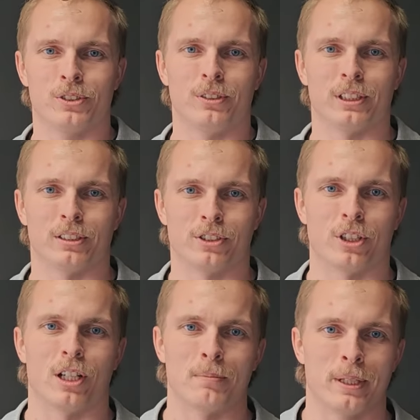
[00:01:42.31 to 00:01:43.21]
doing your
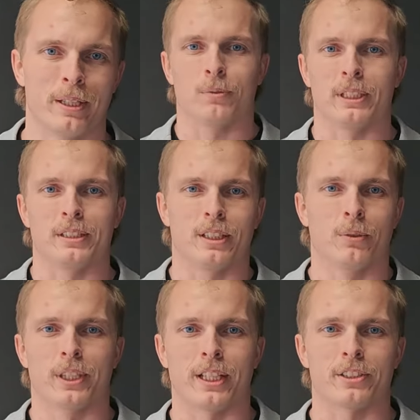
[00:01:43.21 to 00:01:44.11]
job. When you deal
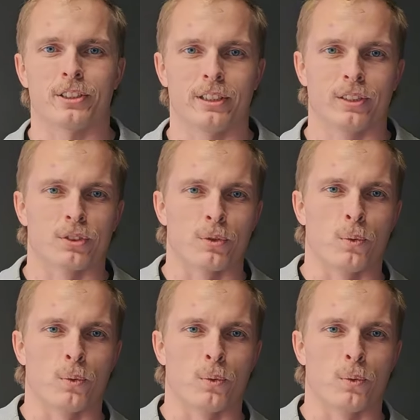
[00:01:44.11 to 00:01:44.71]
with us, you're dealing with